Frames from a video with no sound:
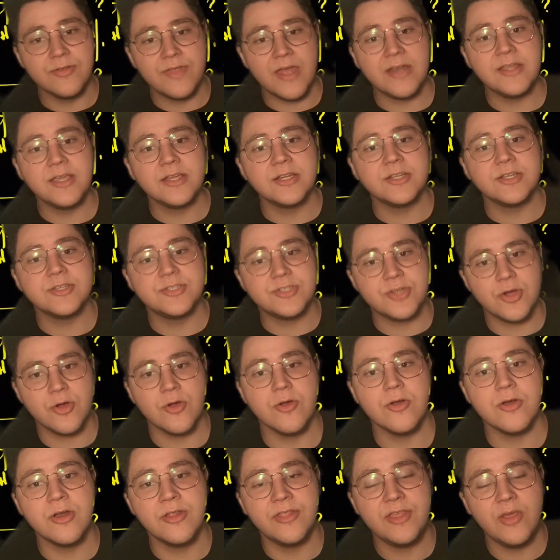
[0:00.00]
You're then going to
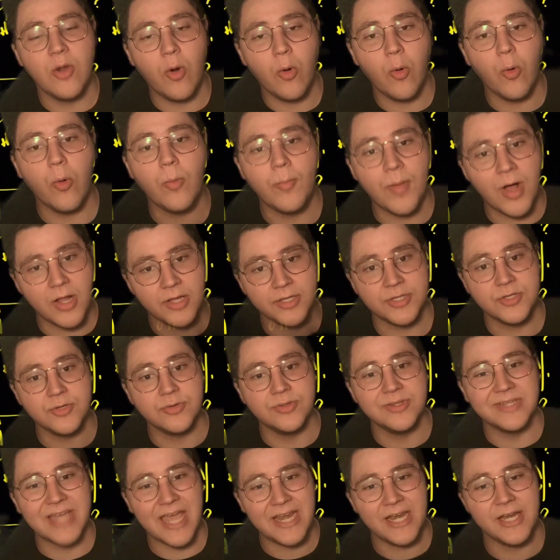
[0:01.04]
turn the whole
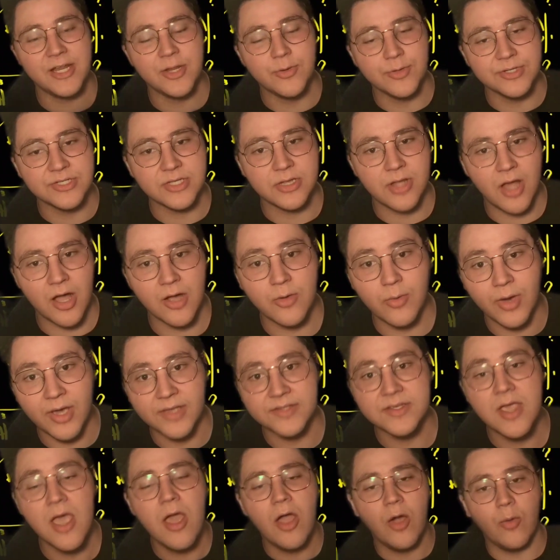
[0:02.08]
molecule 90 degrees
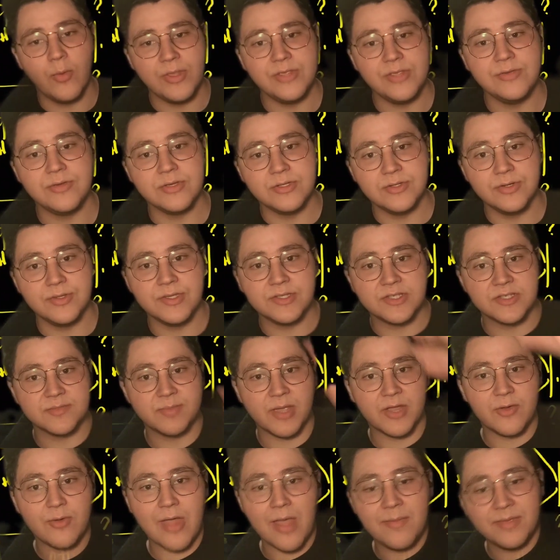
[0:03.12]
clockwise. A way you can do
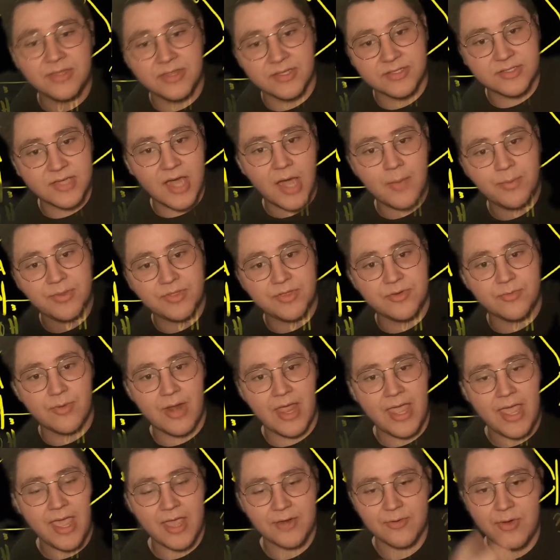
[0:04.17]
this is by grabbing the top with
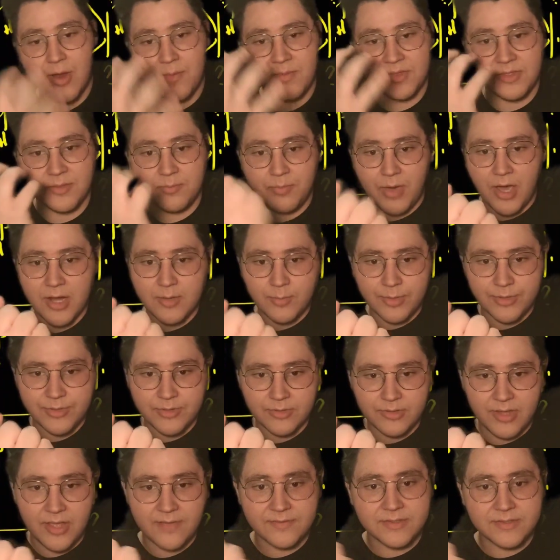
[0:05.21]
your right hand, grabbing the bottom
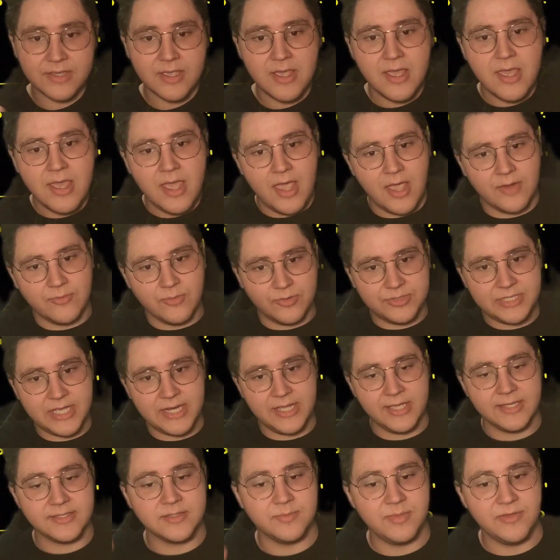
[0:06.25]
with your left, and
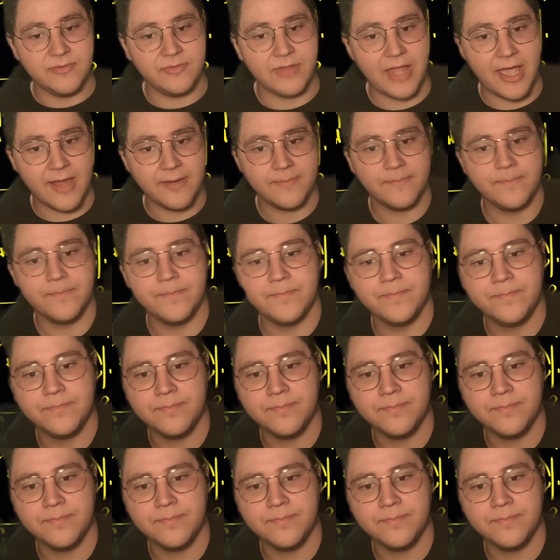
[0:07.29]
rotating it to be flat.